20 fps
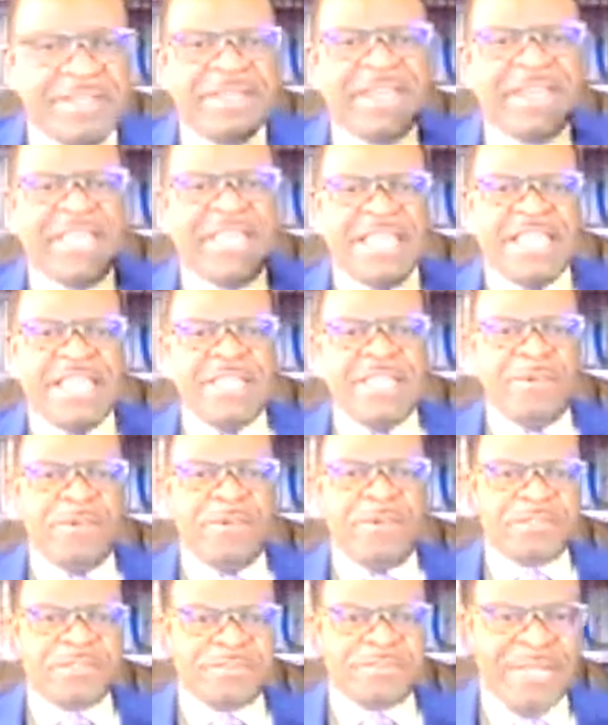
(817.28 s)
the
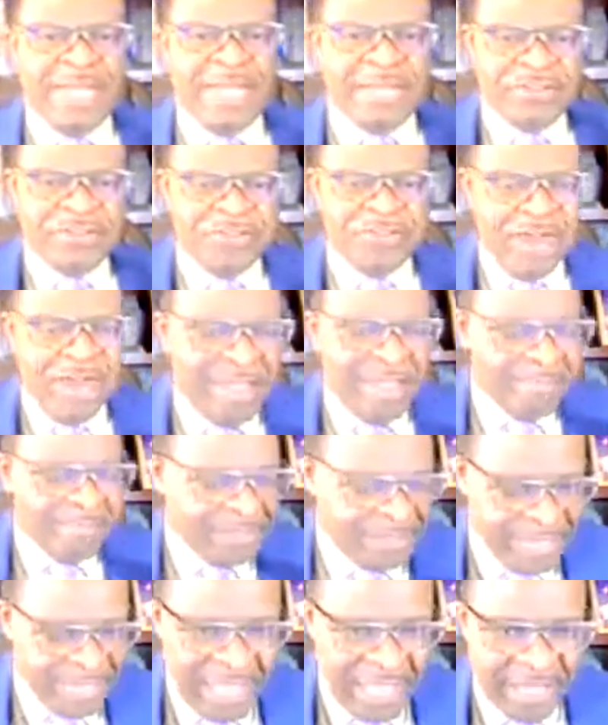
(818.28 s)
Igbos, my tribe,
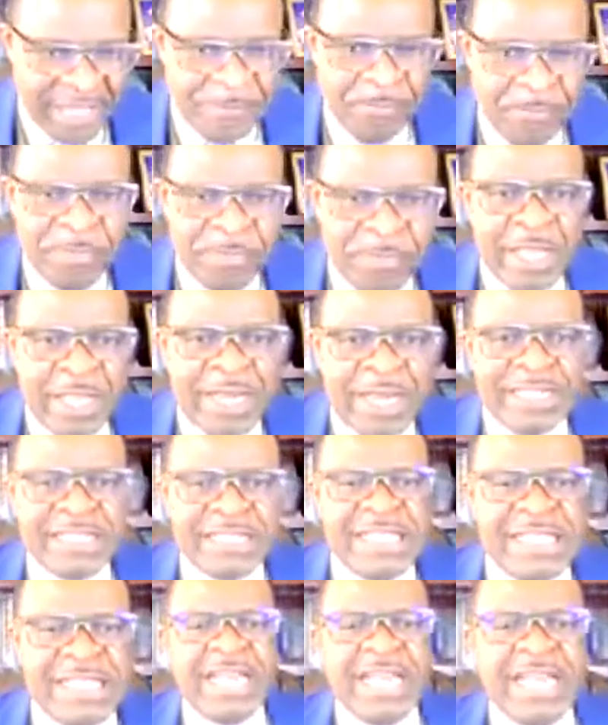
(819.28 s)
said, that
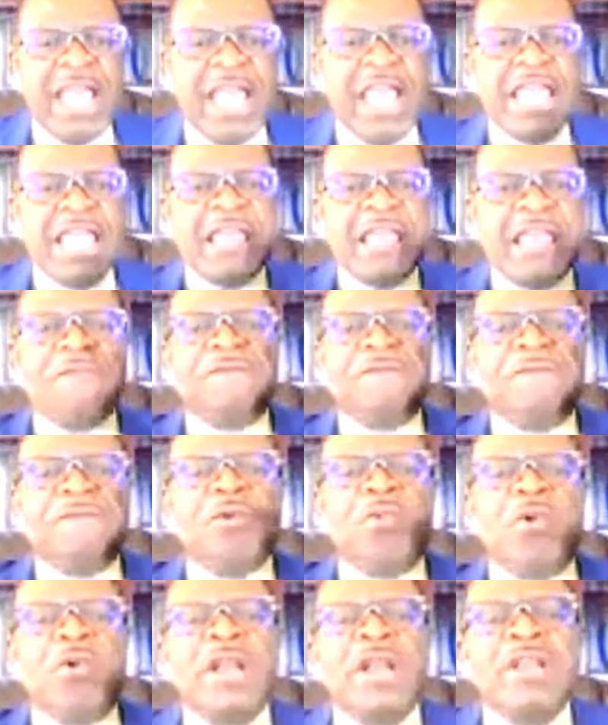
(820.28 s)
said, if you
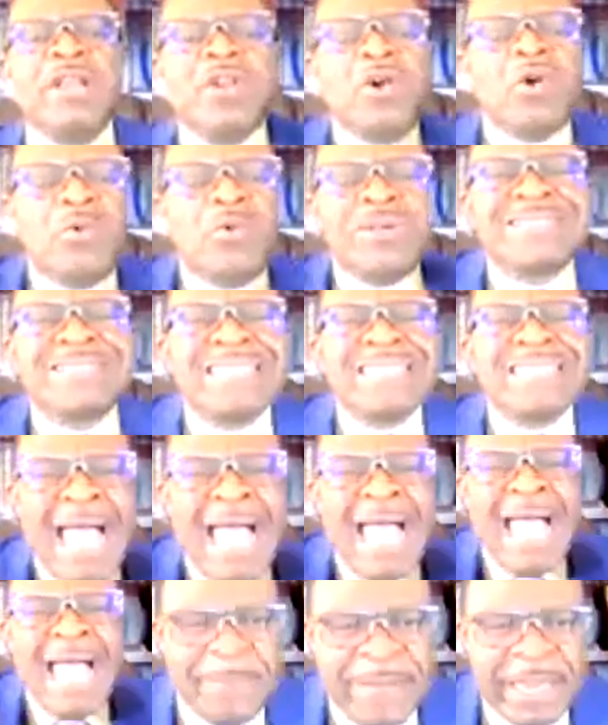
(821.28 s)
want to know what's
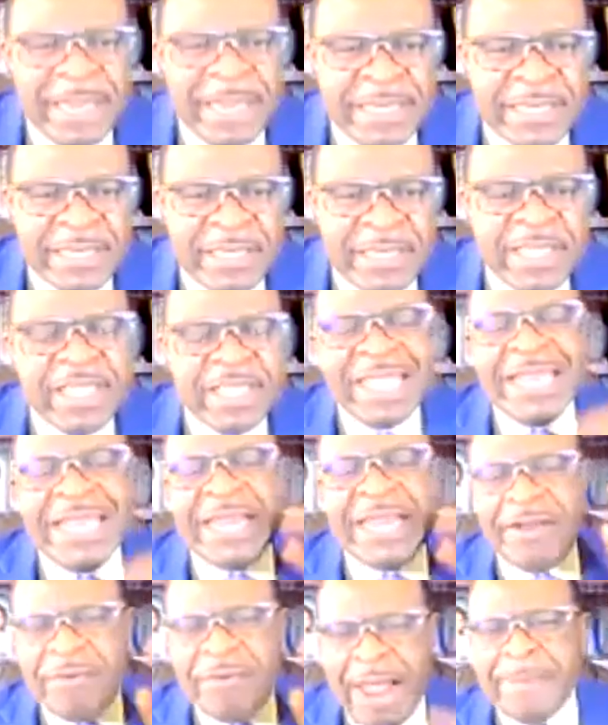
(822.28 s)
happening in
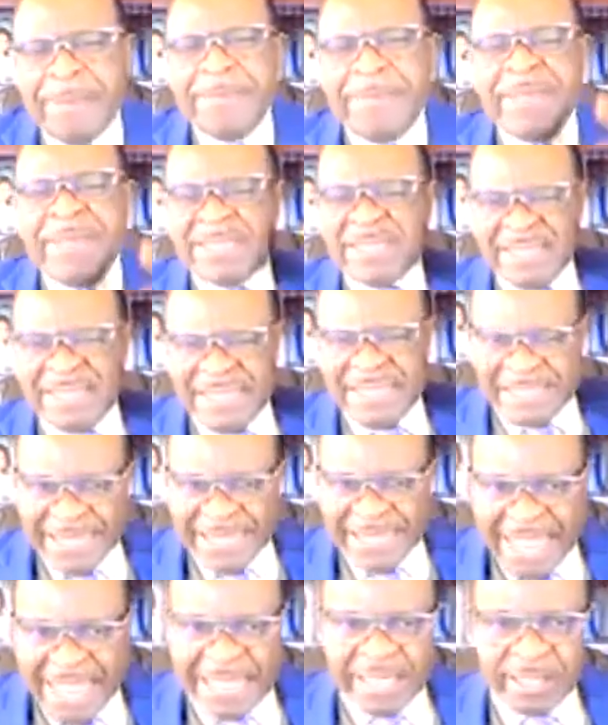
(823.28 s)
the rabbit's
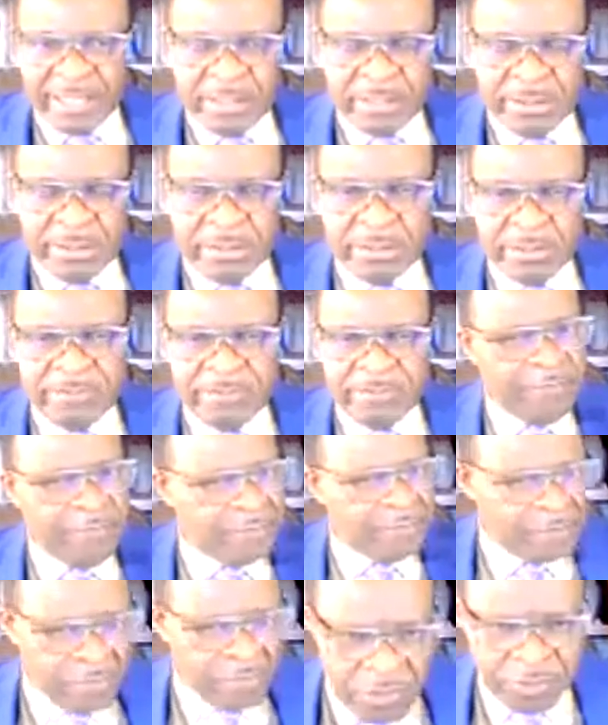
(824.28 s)
den, if you're
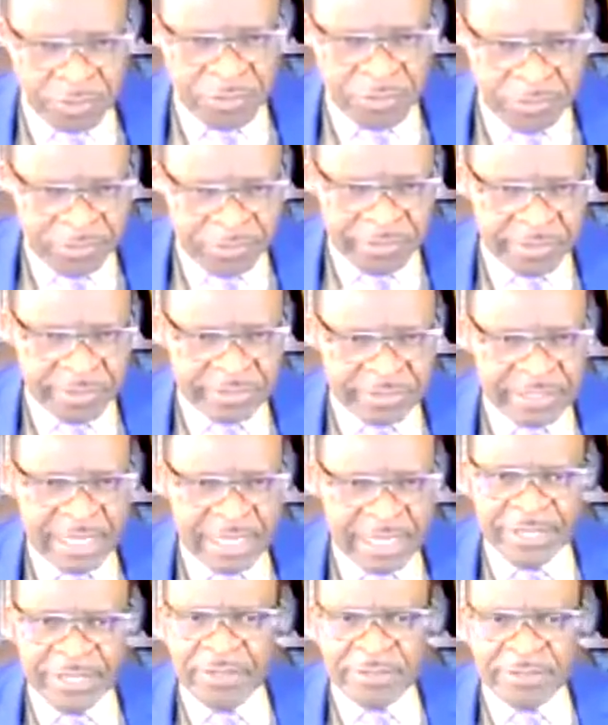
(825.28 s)
so curious
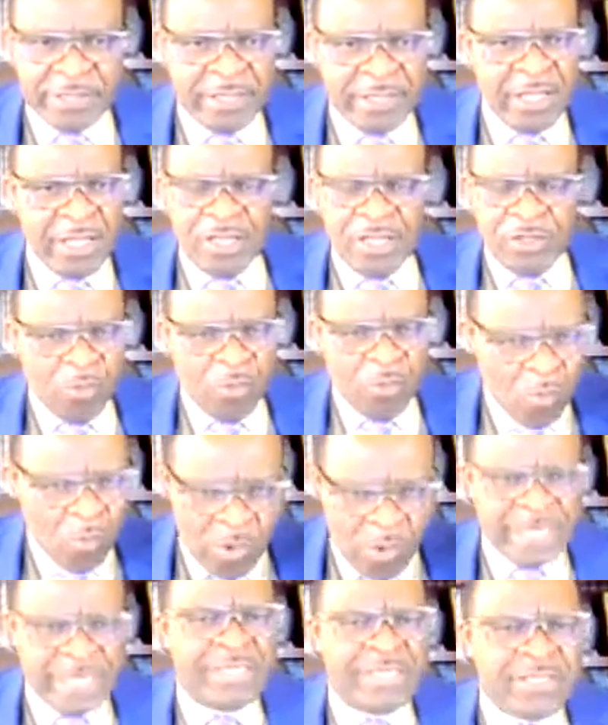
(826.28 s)
and you're
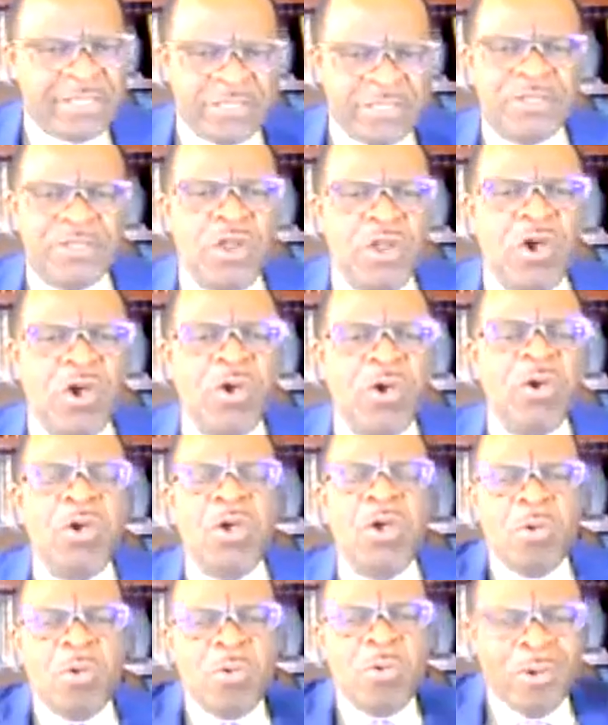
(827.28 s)
wanting to know
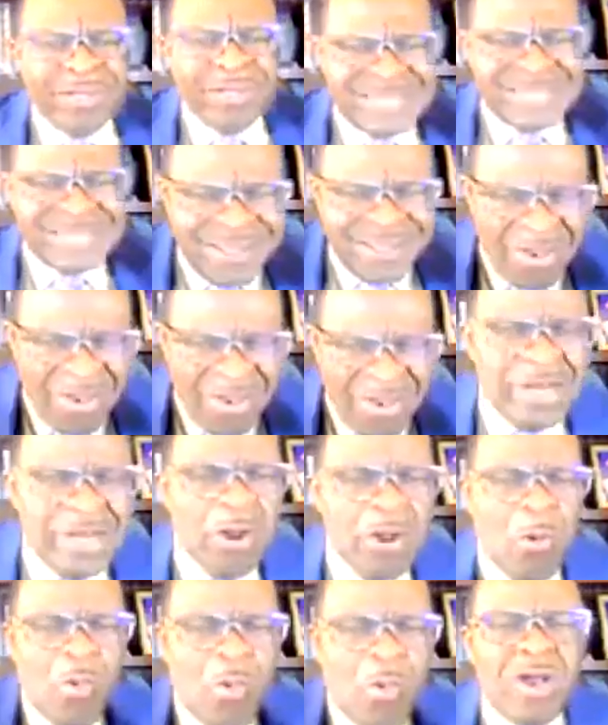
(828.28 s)
what's going
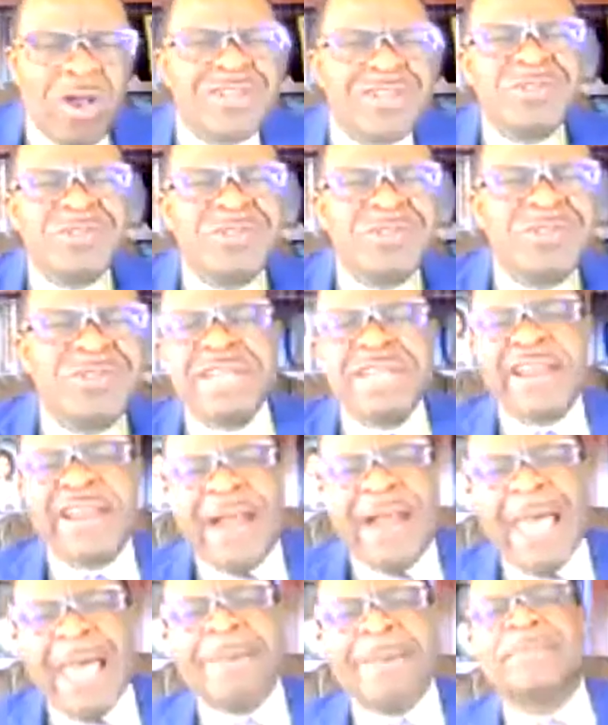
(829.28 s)
on, what do the
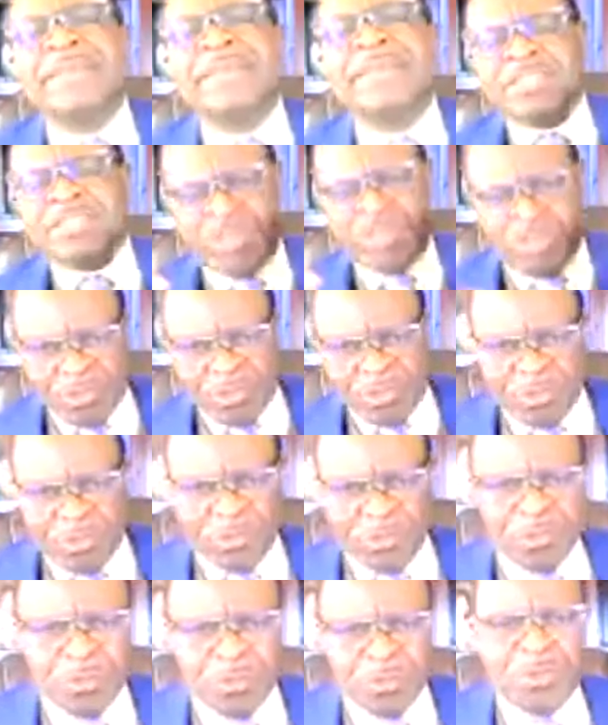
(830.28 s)
rabbits
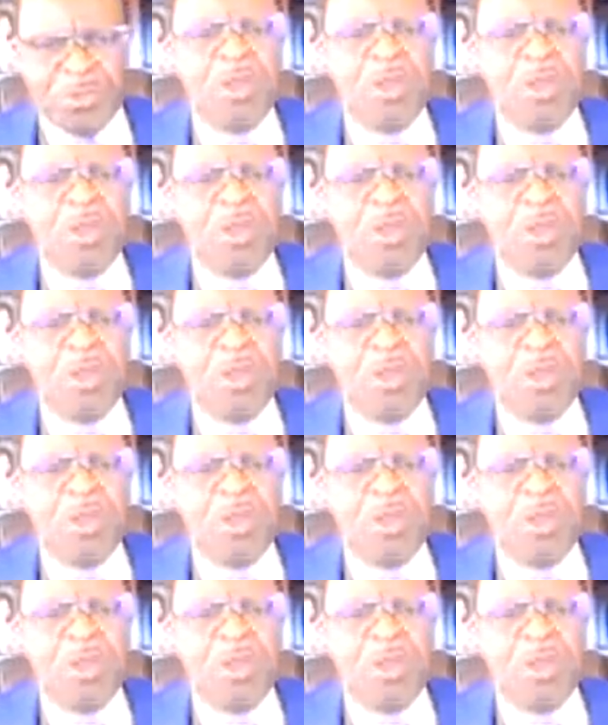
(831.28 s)
do